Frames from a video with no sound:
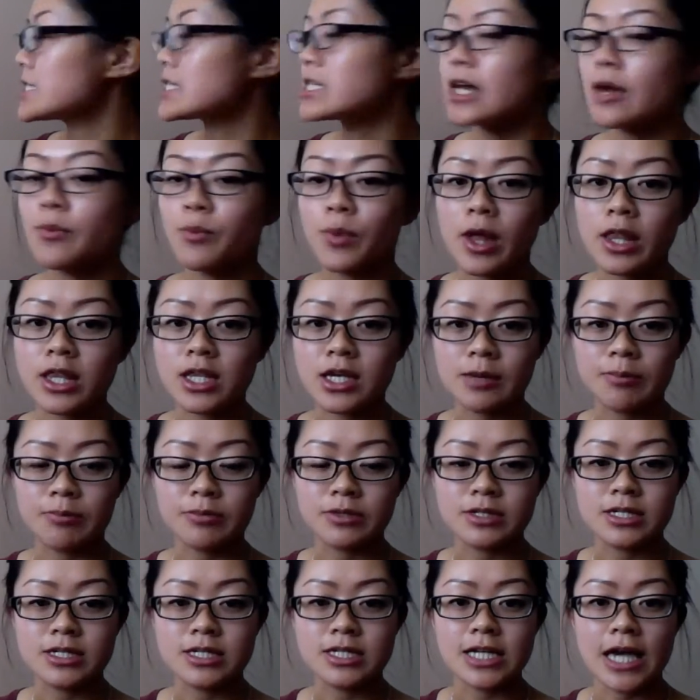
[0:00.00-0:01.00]
to 10 wet
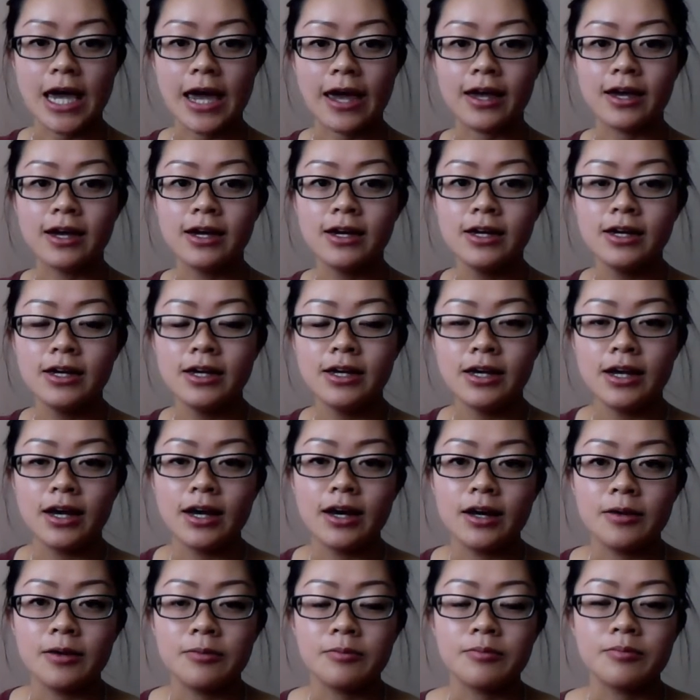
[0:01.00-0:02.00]
diapers a day.
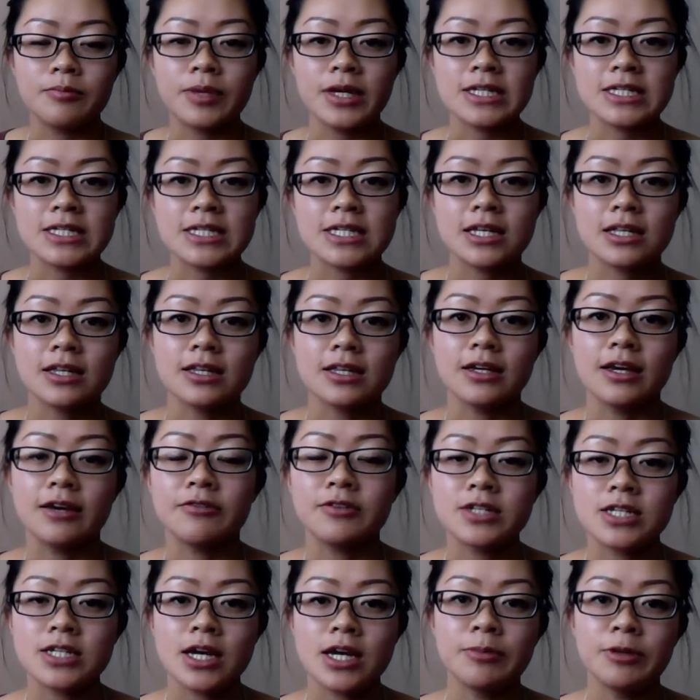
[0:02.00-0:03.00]
Basically,
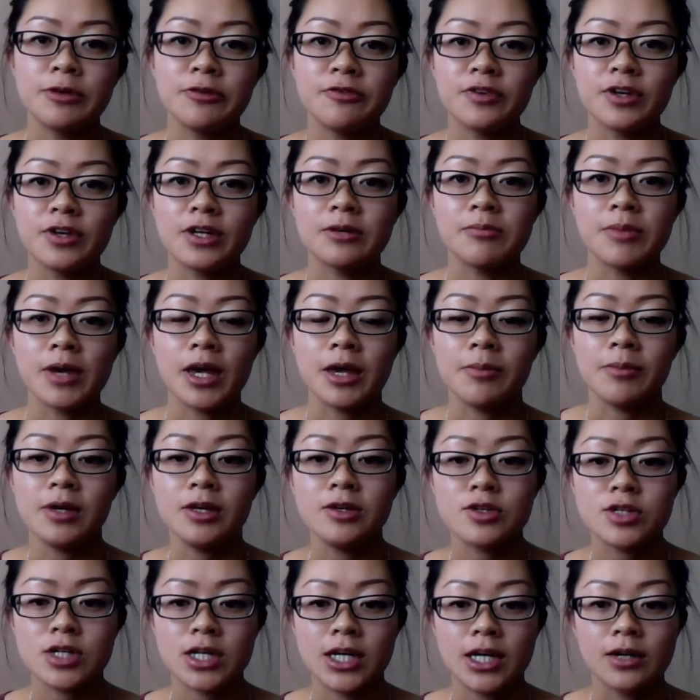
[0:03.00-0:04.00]
every time you feed a baby,
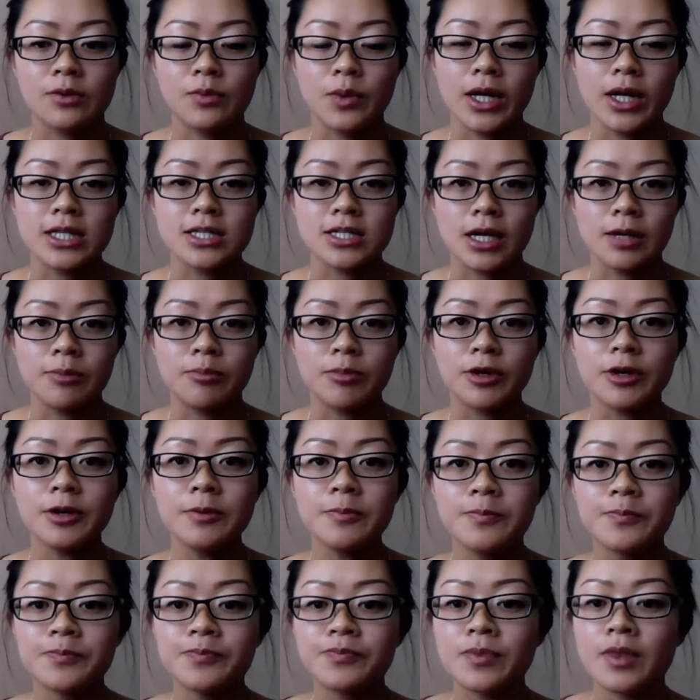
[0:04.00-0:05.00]
you should get a wet diaper.